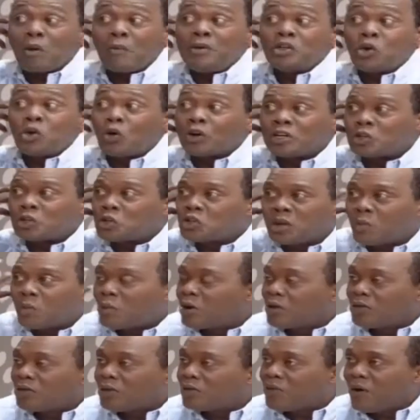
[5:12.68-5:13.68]
probably talking to
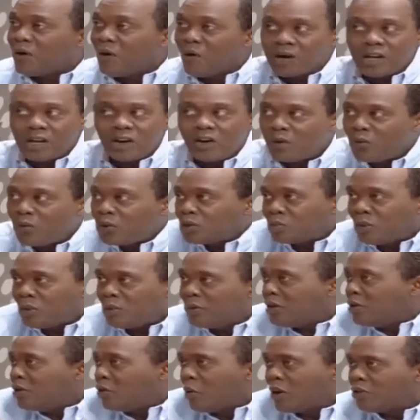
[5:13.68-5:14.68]
someone on the phone. It was
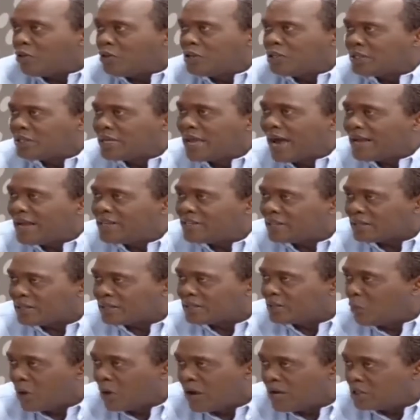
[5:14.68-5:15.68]
probably, one of these
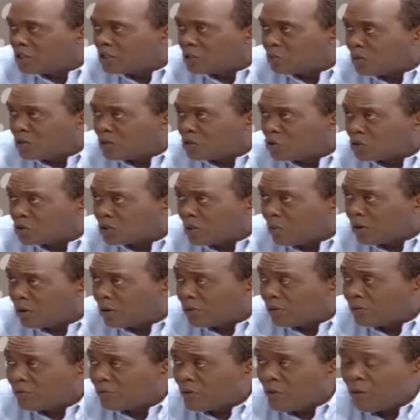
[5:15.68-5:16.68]
gadgets, the way he speaks to someone
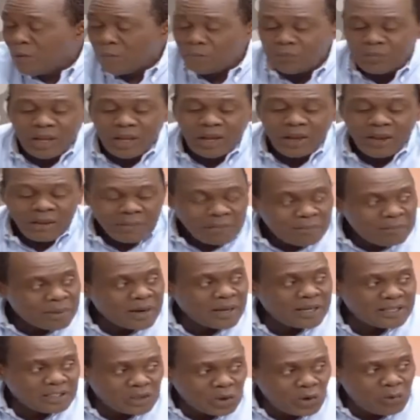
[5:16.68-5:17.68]
on the phone. But
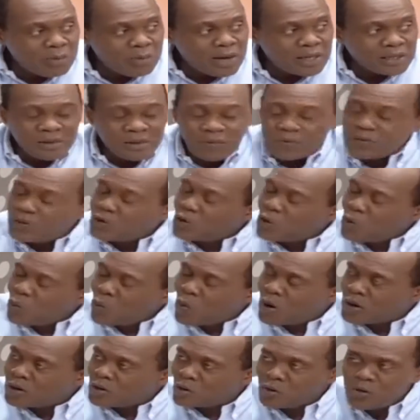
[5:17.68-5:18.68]
I told myself, you know
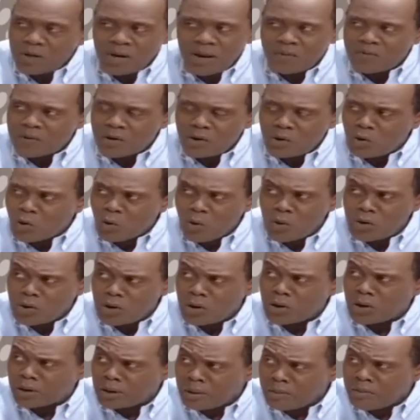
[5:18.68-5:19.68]
what? You never know who
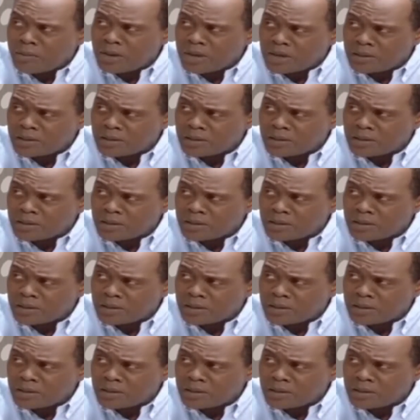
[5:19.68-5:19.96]
you're going to meet.